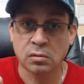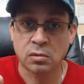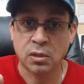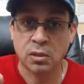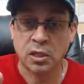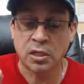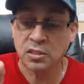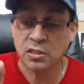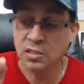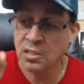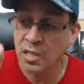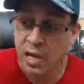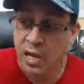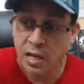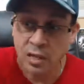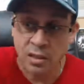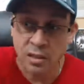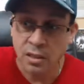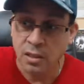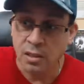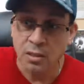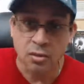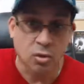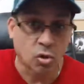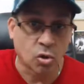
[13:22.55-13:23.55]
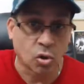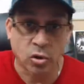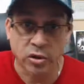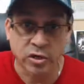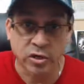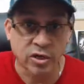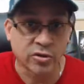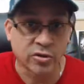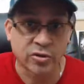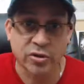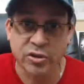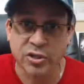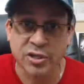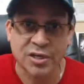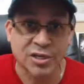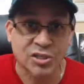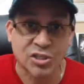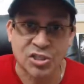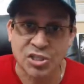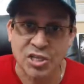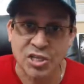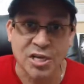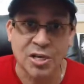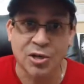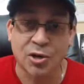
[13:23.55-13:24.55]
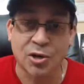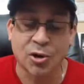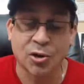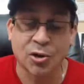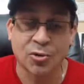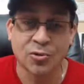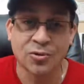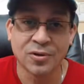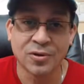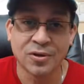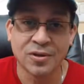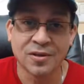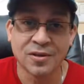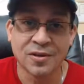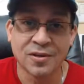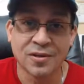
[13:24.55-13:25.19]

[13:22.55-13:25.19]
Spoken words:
right? It's not going into the casino.